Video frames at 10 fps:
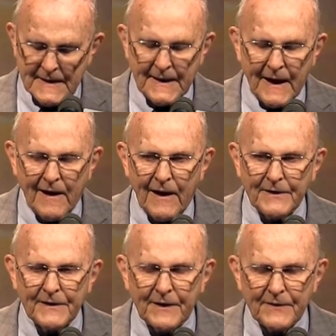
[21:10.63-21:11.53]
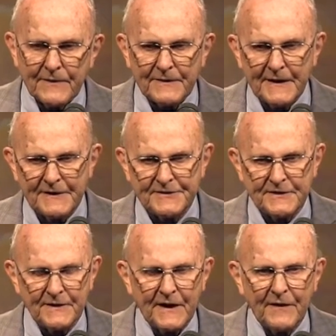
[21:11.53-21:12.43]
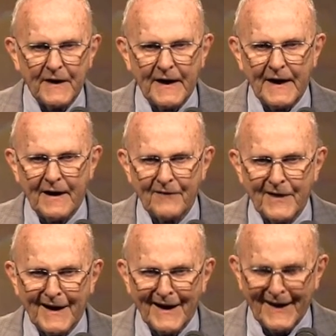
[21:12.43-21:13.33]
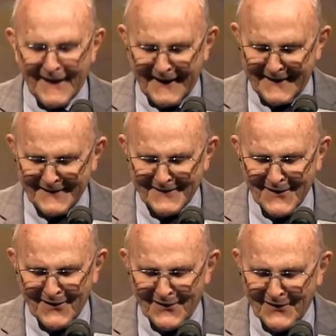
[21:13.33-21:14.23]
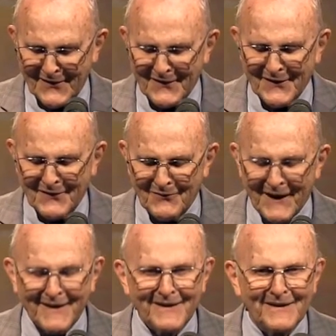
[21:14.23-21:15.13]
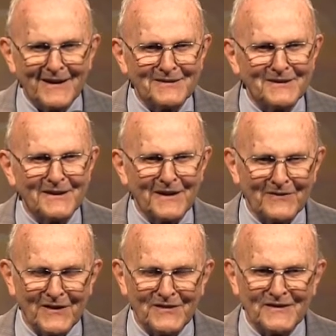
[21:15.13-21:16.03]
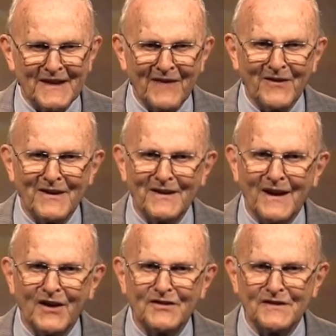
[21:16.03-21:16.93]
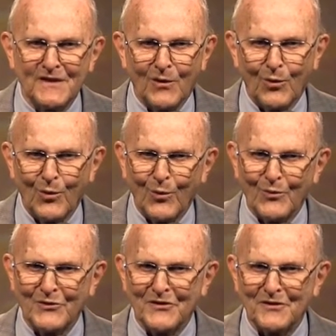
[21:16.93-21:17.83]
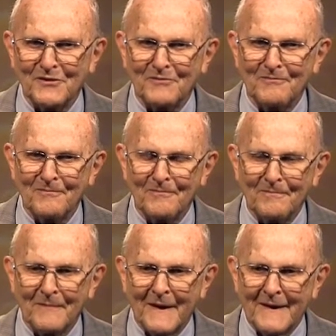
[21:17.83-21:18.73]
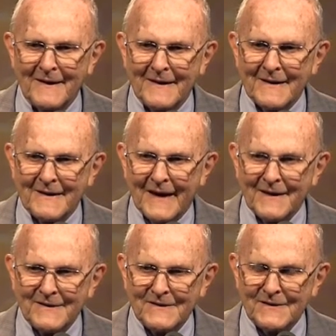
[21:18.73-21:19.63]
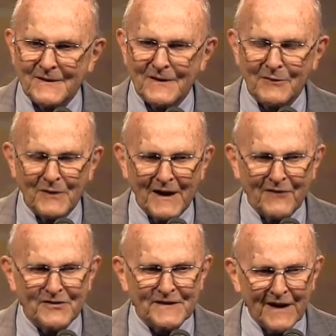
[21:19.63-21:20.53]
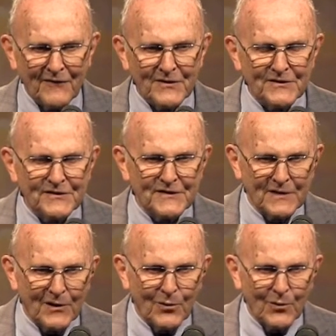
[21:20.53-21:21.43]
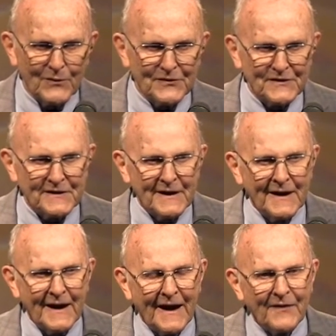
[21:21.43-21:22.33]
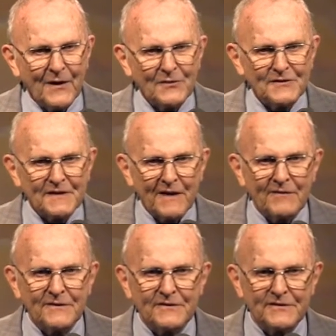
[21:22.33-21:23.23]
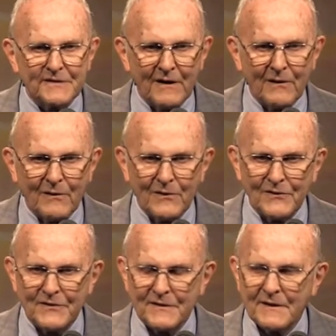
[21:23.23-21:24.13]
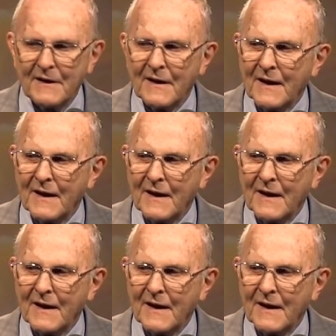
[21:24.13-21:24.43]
Now, another teaching that they have that I like is called the recognition of the 7 souls. They consider that we have 7 souls, and those 7 souls